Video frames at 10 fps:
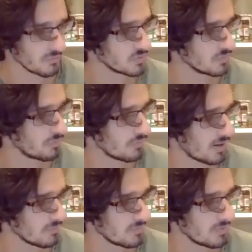which would
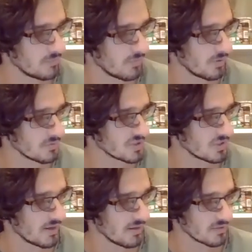probably be most
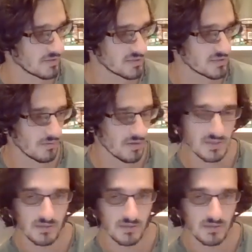analogous to this, the